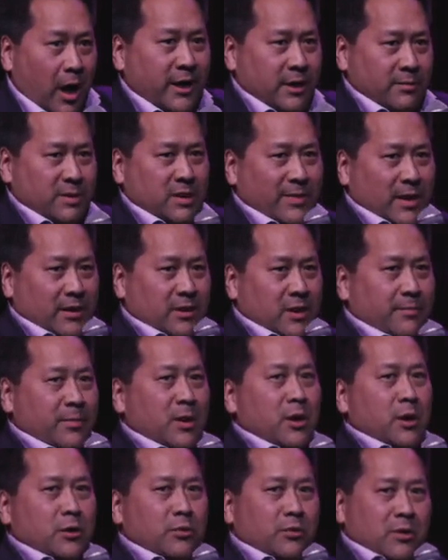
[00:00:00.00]
items about
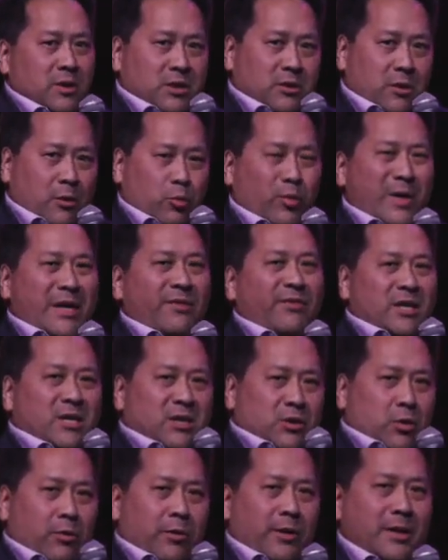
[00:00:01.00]
them, you can start
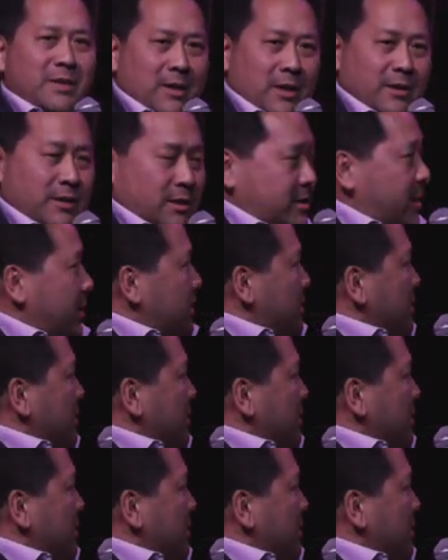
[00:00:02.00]
weaving stories in the